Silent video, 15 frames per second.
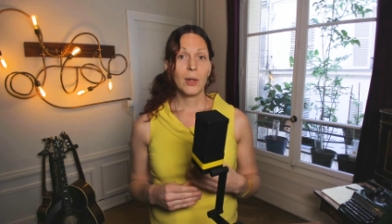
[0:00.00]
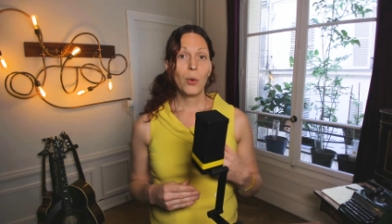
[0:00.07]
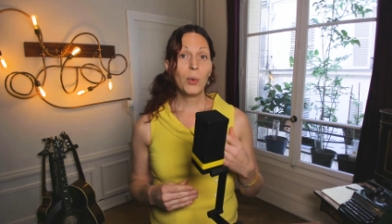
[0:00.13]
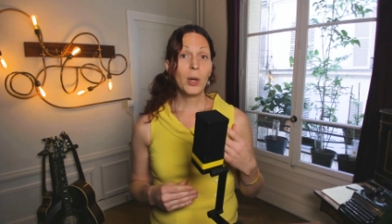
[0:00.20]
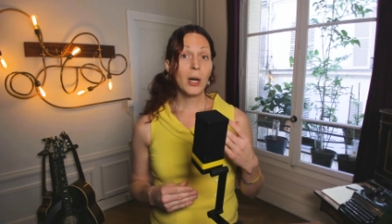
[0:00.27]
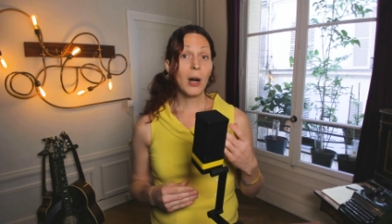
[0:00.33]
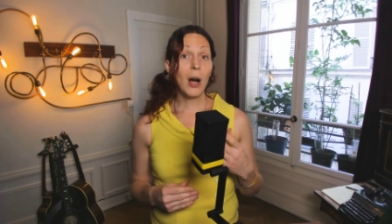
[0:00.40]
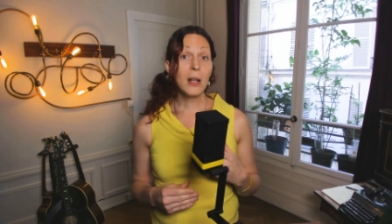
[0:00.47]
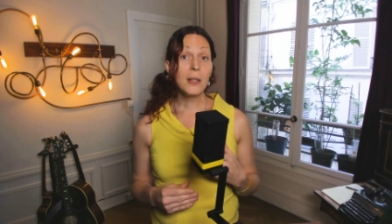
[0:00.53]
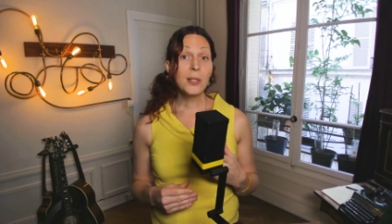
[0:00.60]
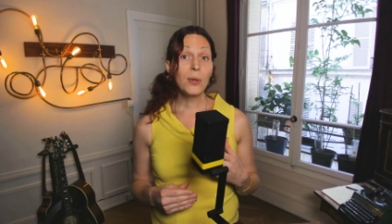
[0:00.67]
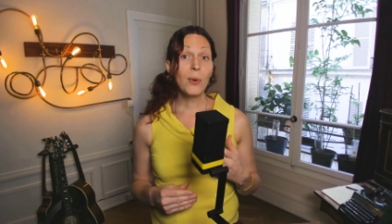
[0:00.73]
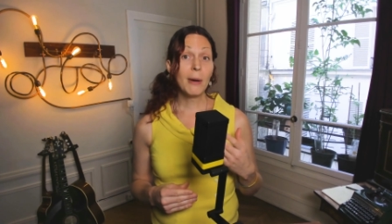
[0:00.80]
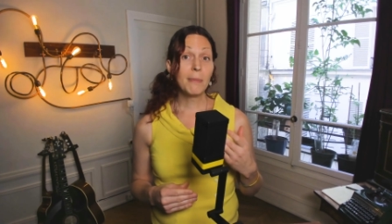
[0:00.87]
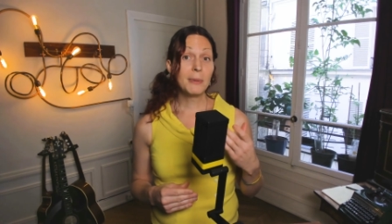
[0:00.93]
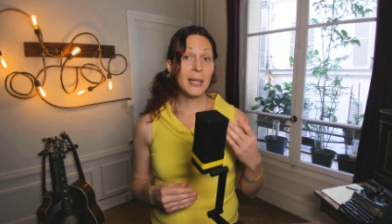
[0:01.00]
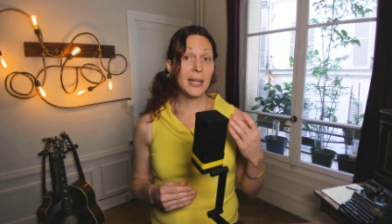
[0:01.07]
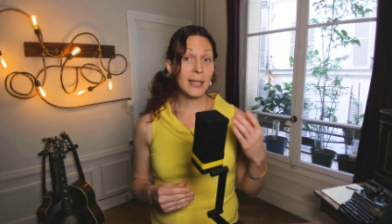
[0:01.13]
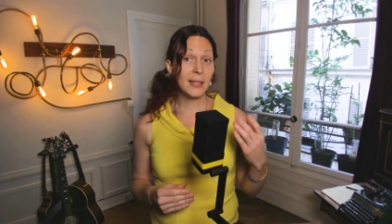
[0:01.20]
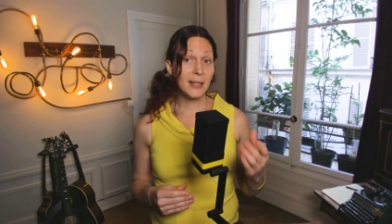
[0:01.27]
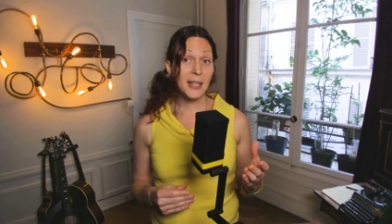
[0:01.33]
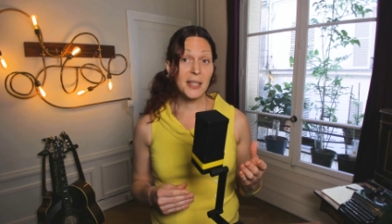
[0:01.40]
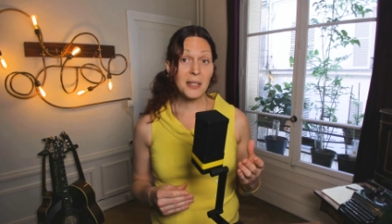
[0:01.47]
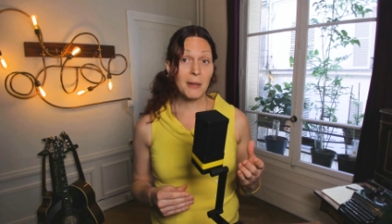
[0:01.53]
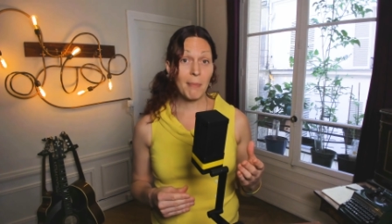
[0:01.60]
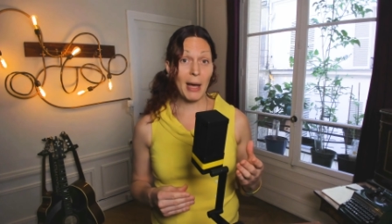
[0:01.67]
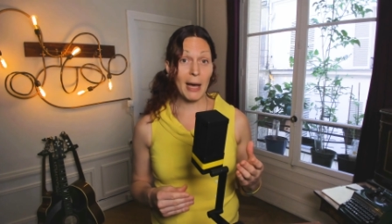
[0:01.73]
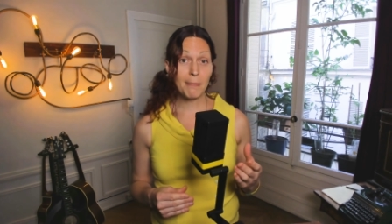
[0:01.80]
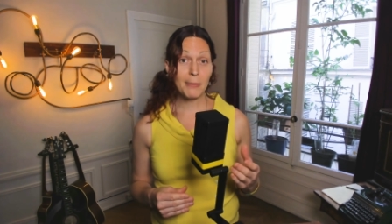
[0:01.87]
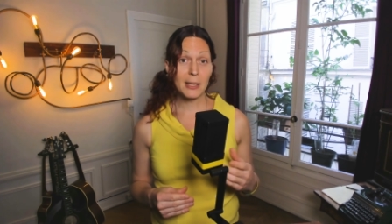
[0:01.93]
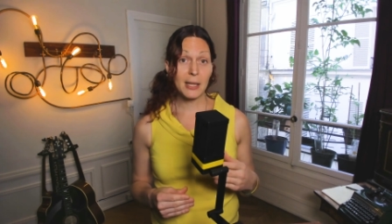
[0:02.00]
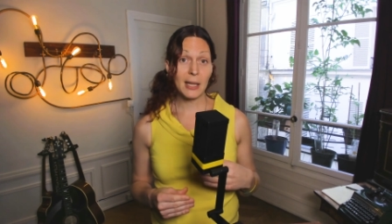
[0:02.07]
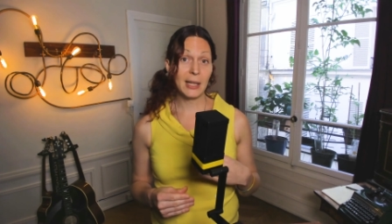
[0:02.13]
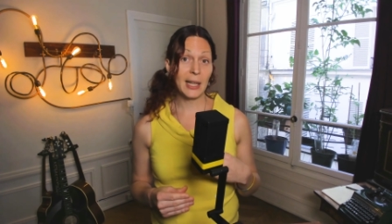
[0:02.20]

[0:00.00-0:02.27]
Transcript: We are also updating system apps